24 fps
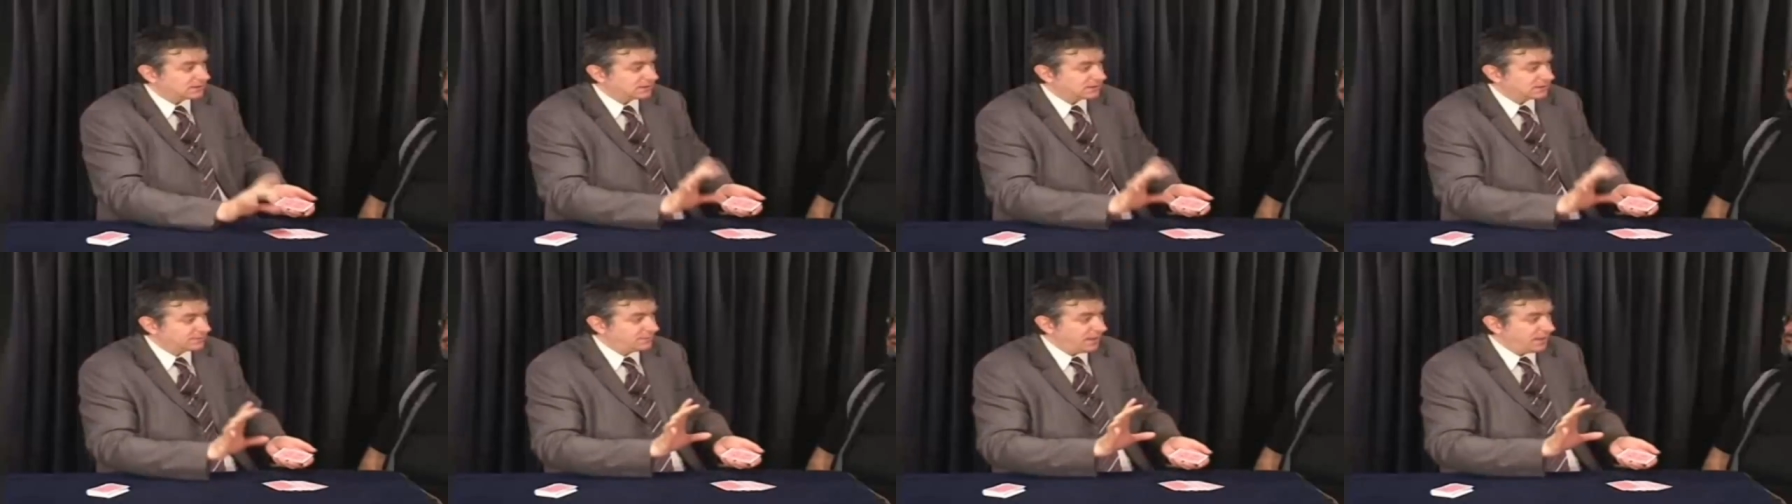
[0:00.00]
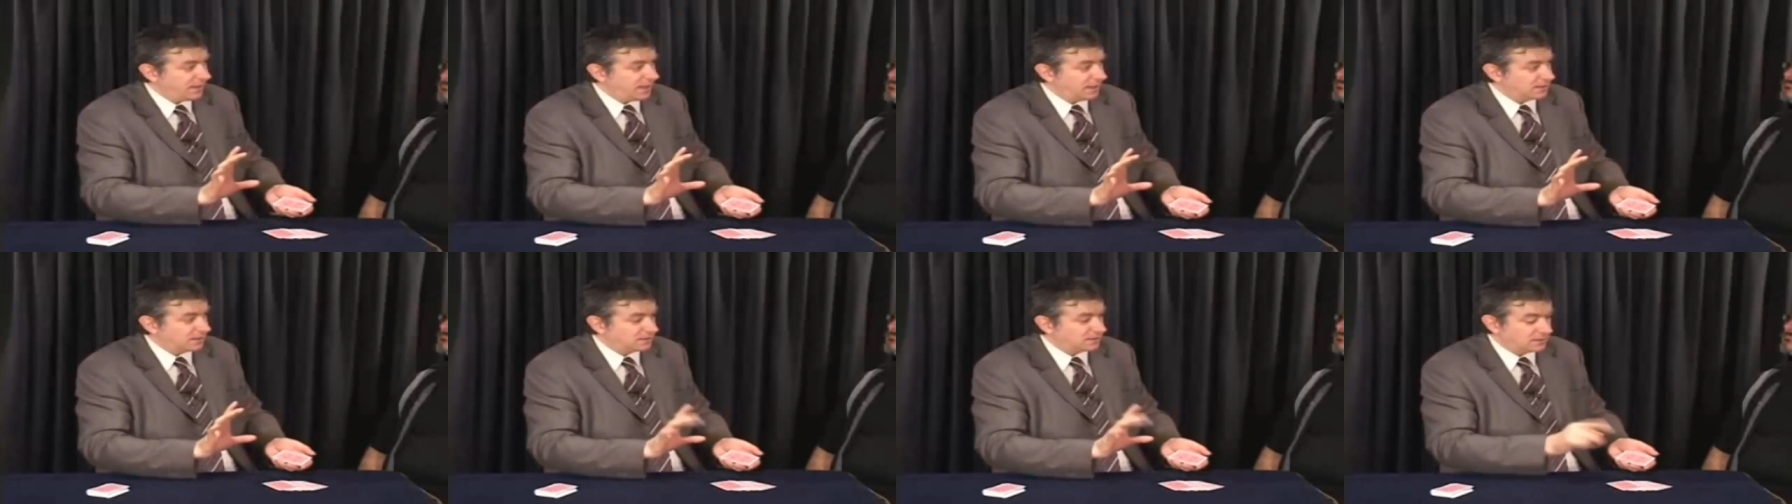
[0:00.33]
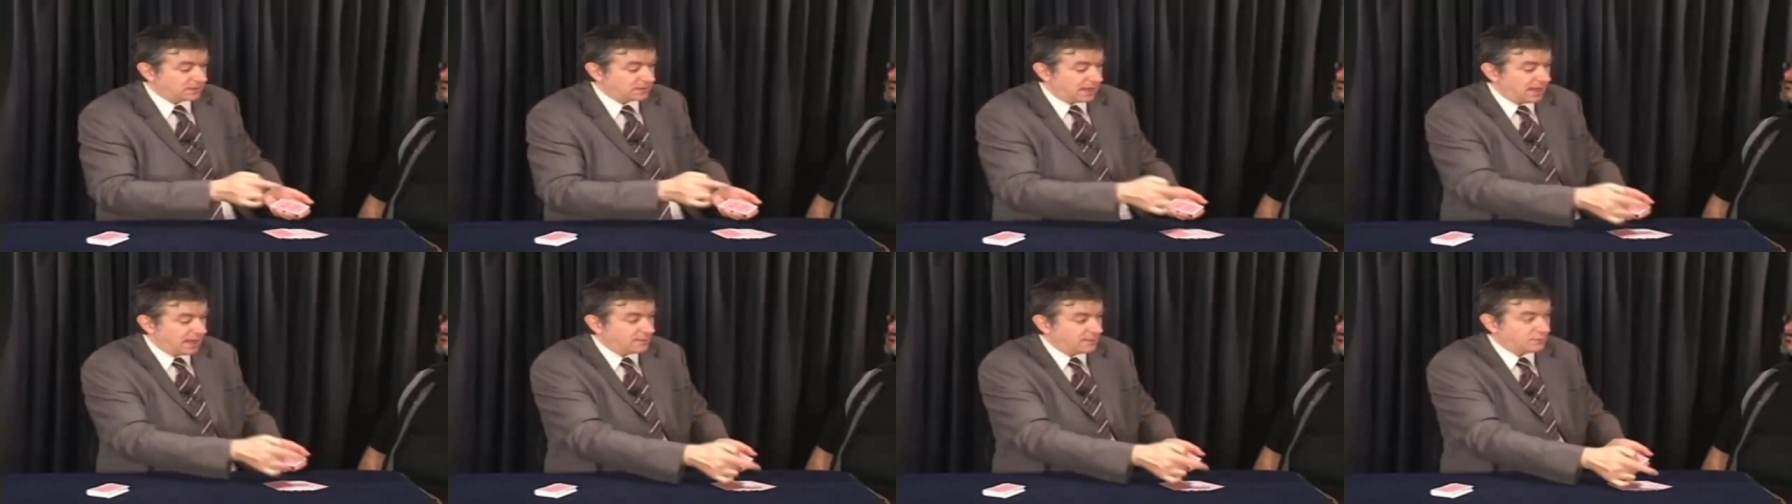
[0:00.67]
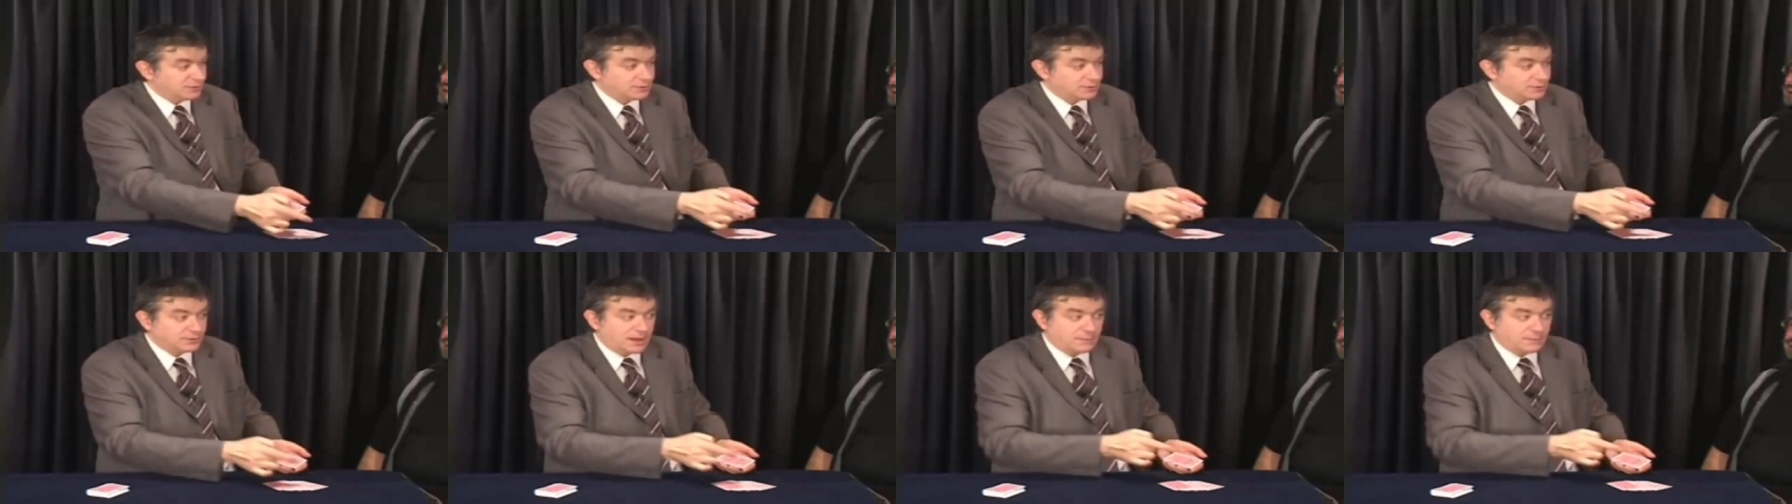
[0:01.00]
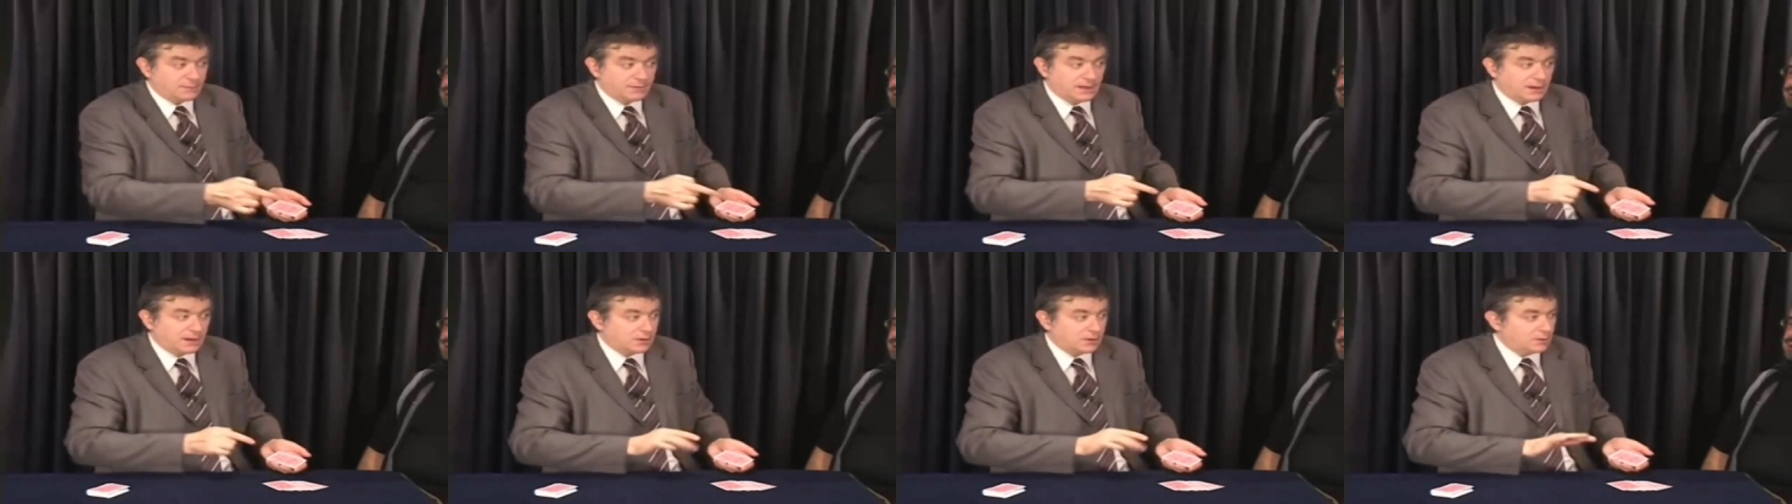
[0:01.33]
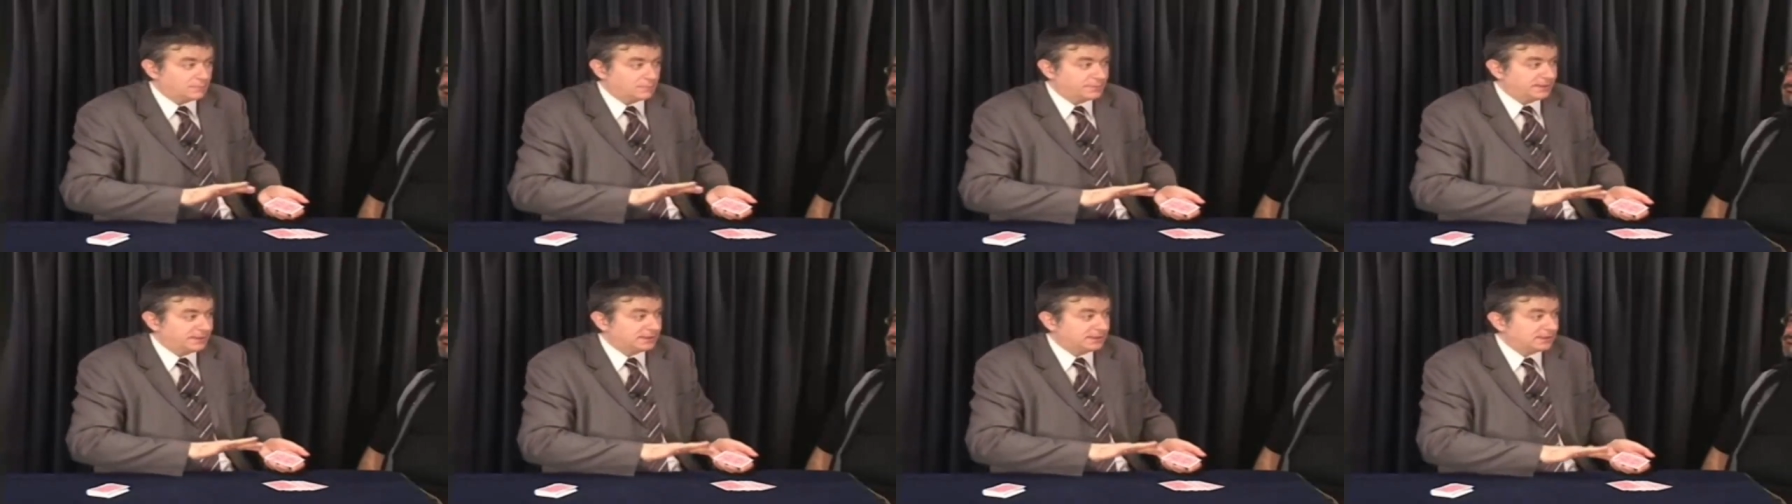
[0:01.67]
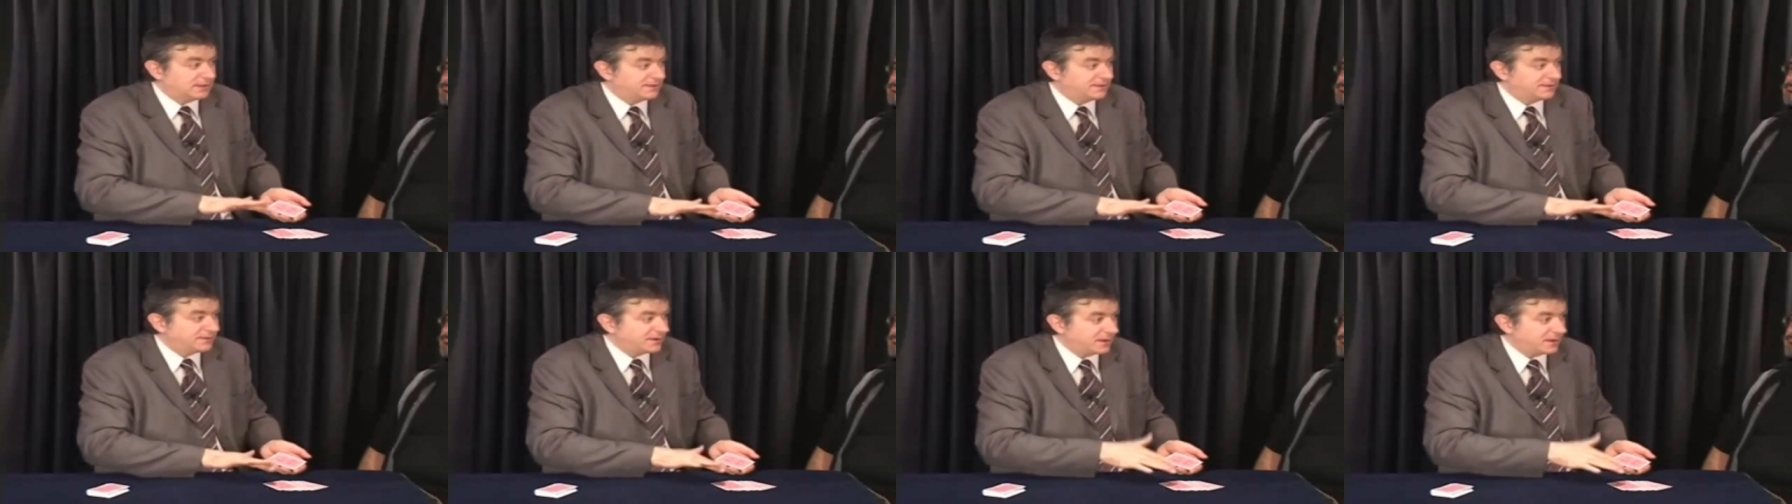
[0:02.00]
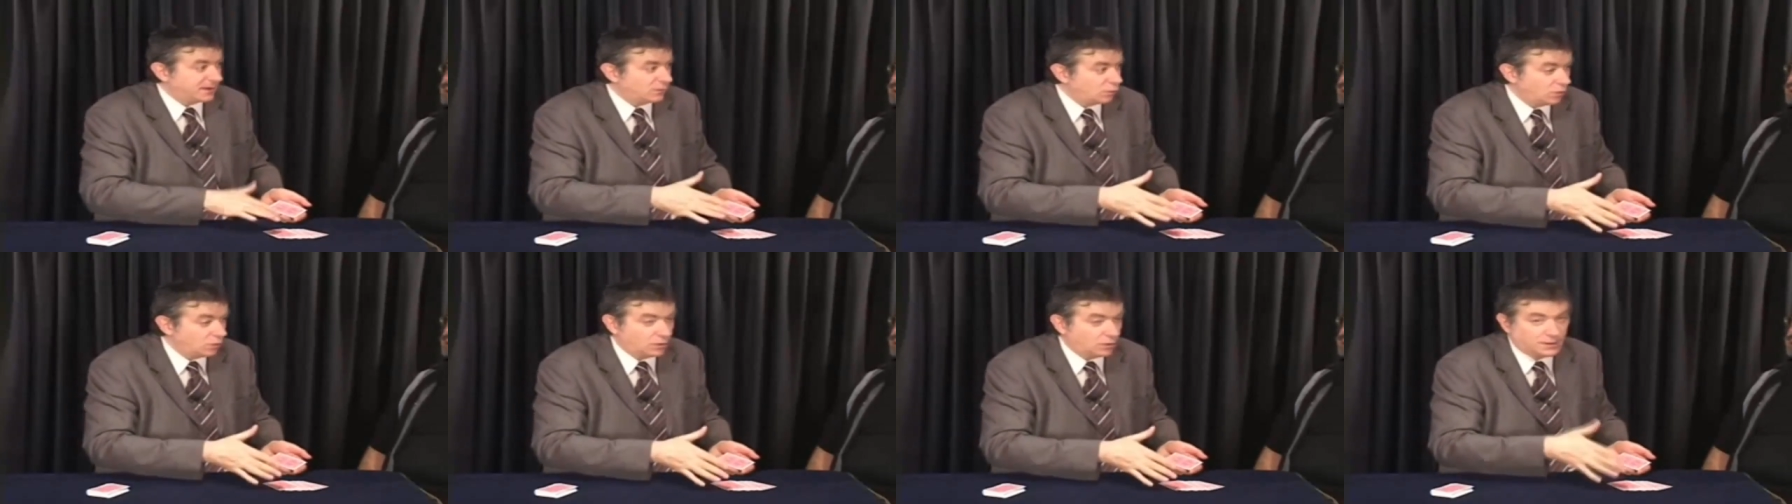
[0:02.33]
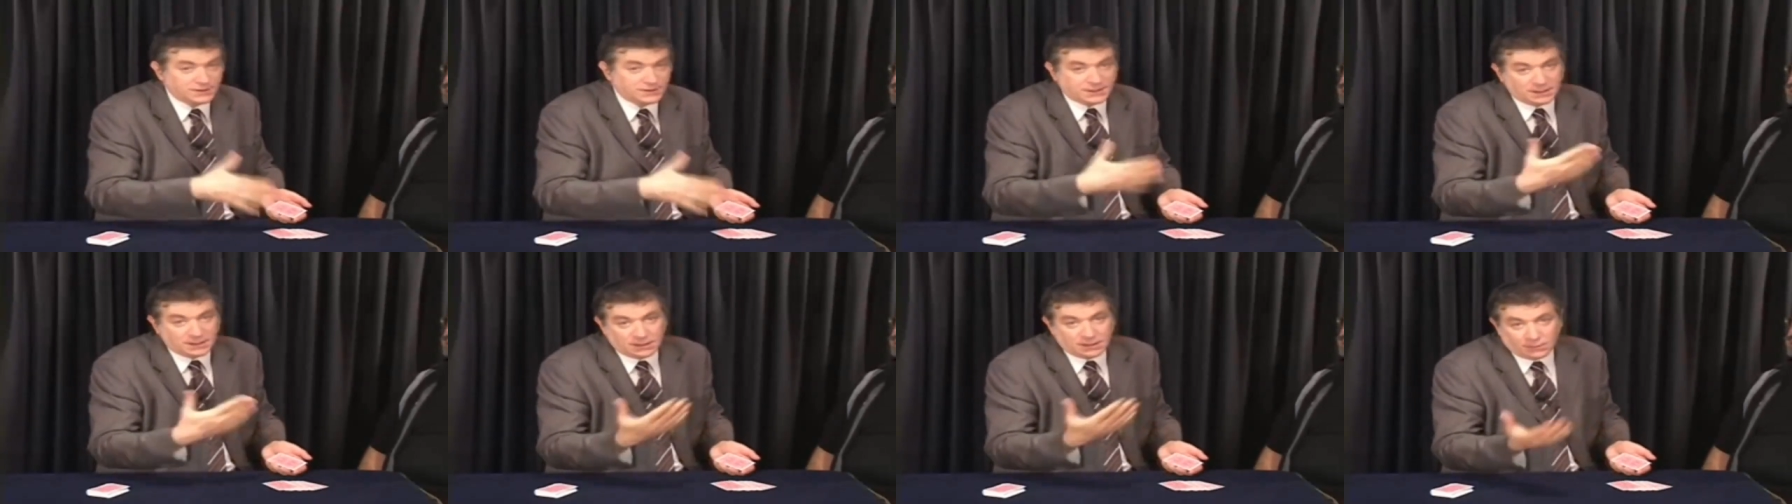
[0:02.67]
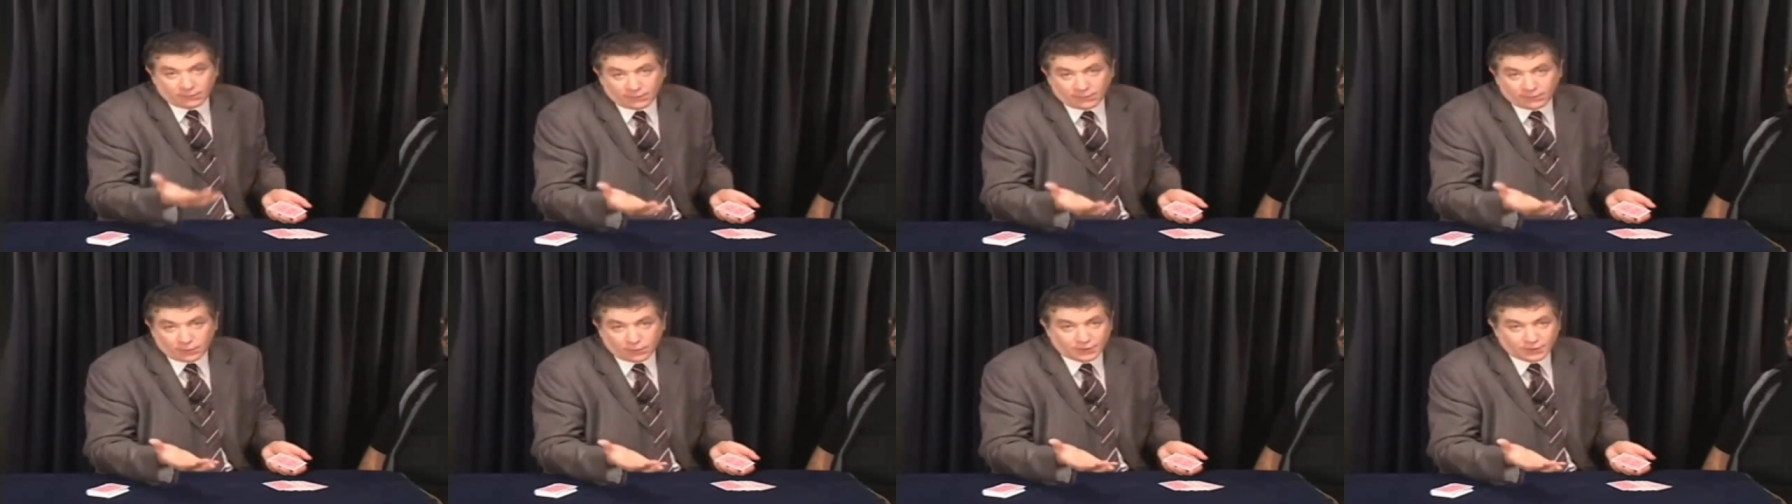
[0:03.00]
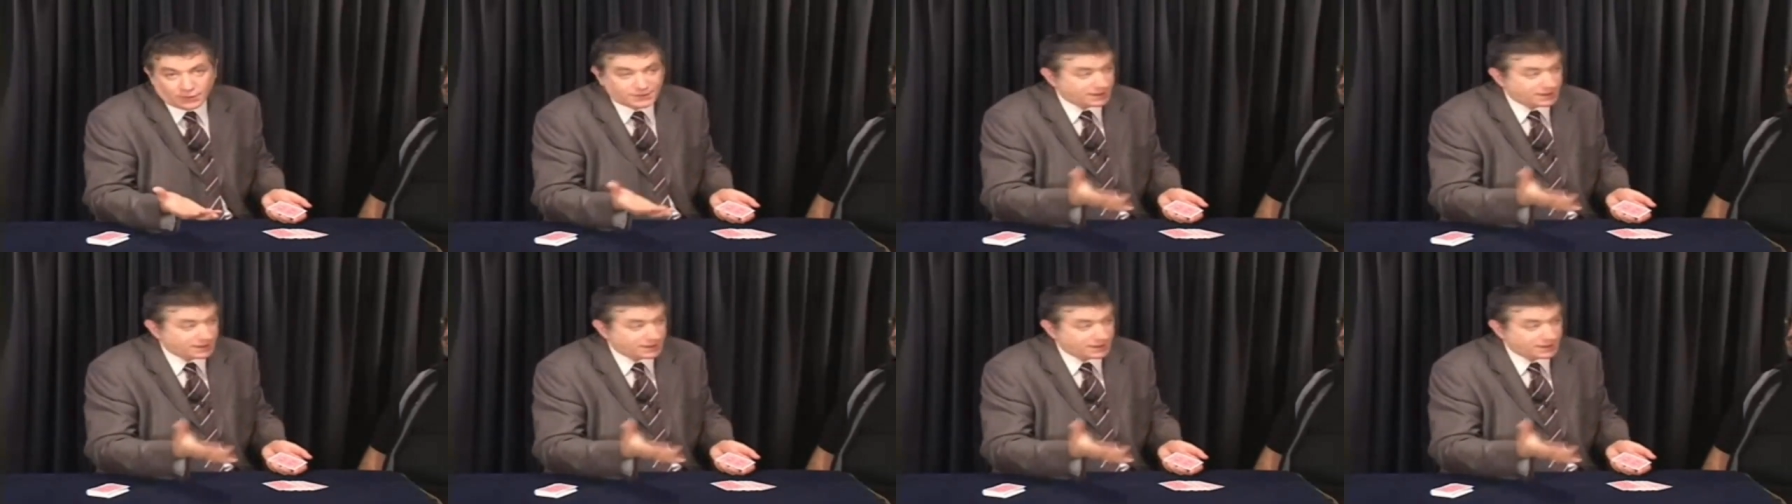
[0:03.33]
spades. Diamonds would have been a completely different word and, of course,